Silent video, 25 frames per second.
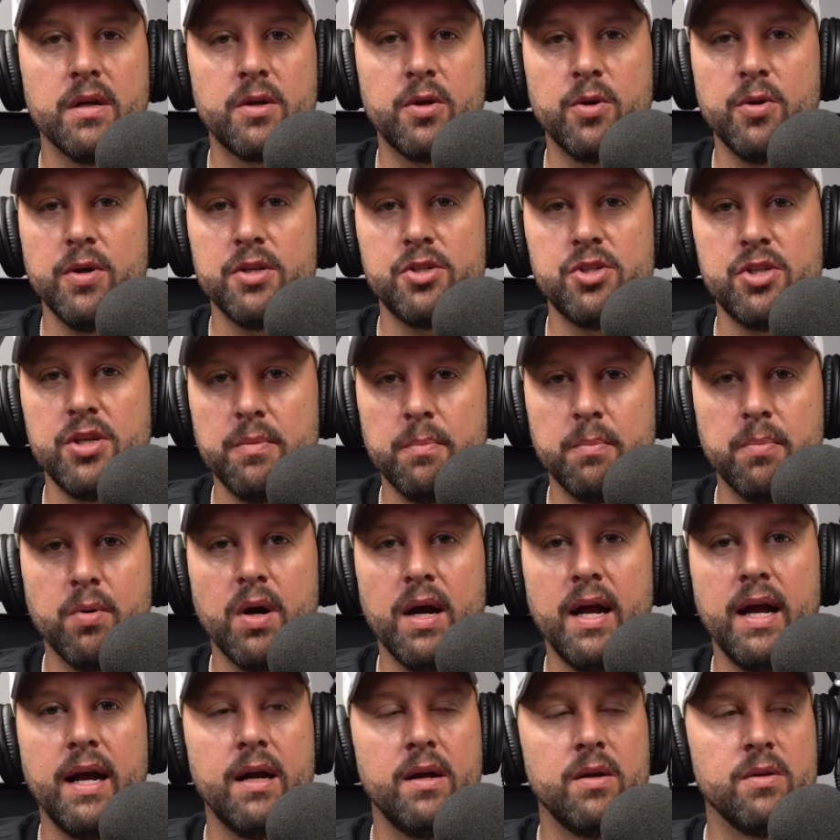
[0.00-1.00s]
Christian
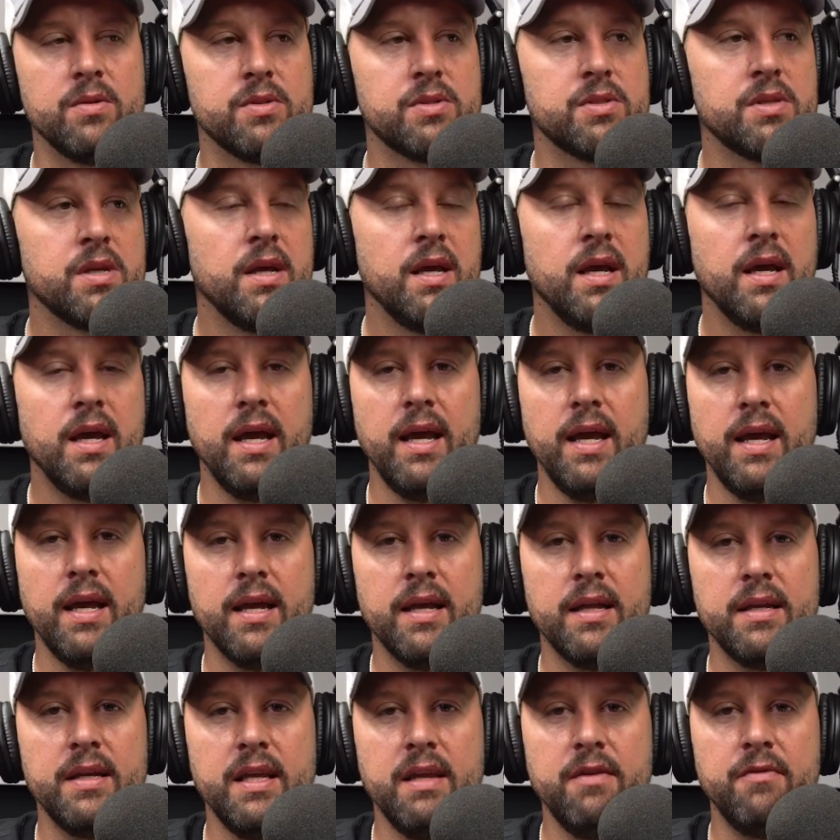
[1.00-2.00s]
Brauns
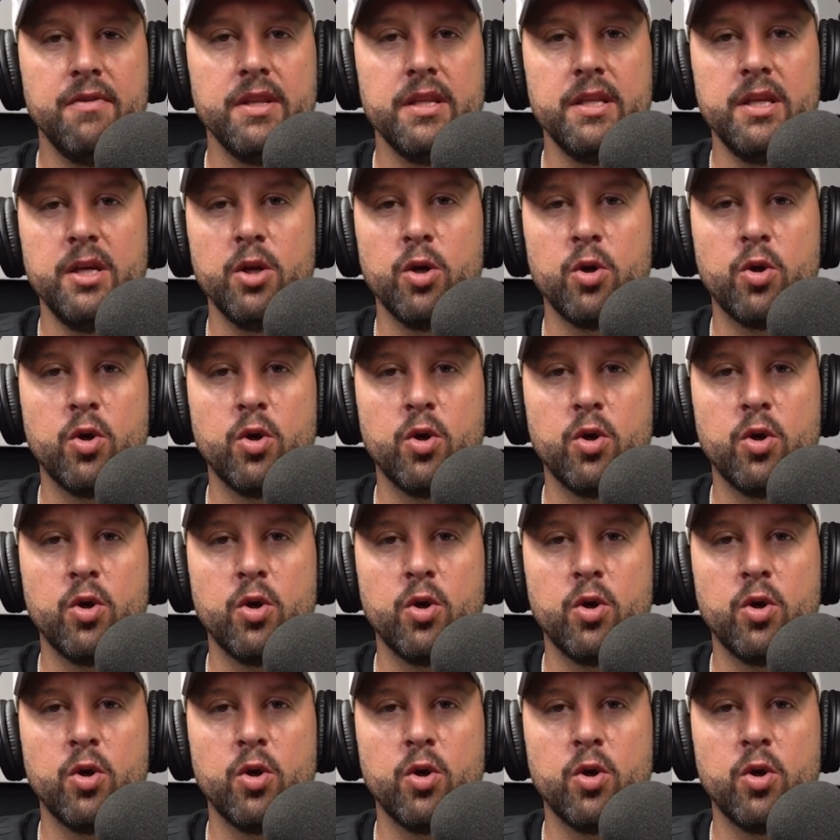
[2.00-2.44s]
and even you know